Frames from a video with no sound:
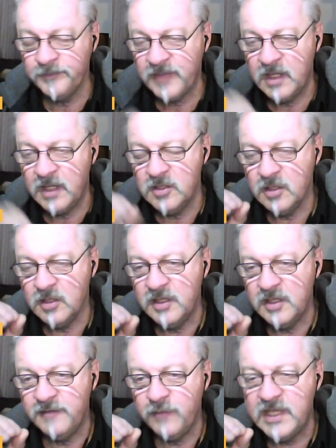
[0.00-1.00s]
You know,
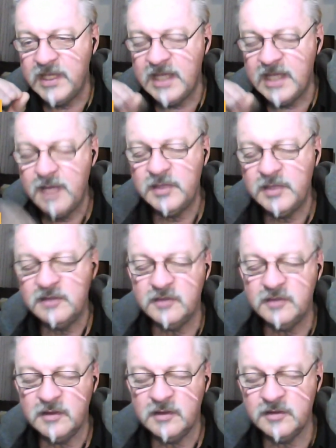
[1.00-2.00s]
if we came into
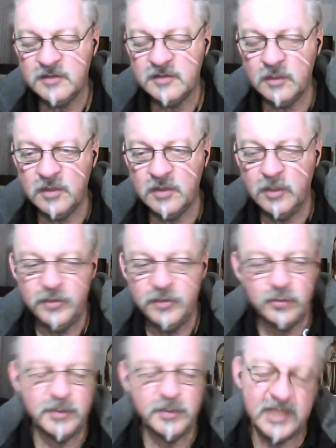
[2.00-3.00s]
this, I wish
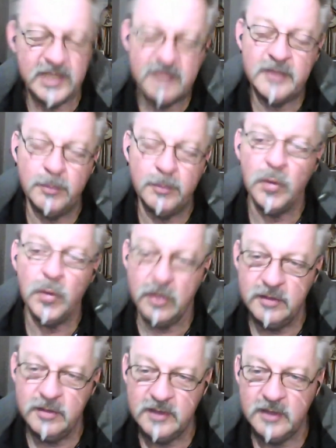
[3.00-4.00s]
we'd been given a book.
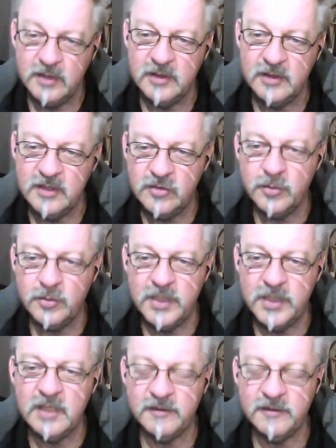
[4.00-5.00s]
You know, it took me
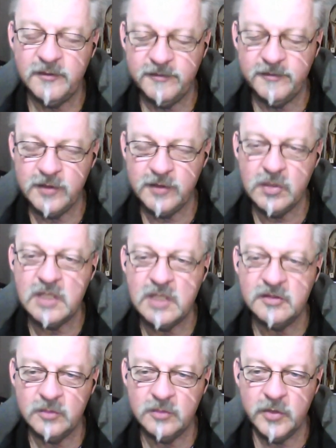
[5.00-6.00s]
a few years
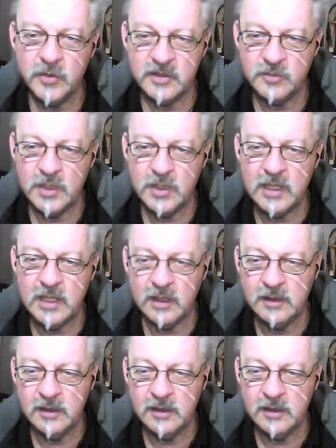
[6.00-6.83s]
to work this one out.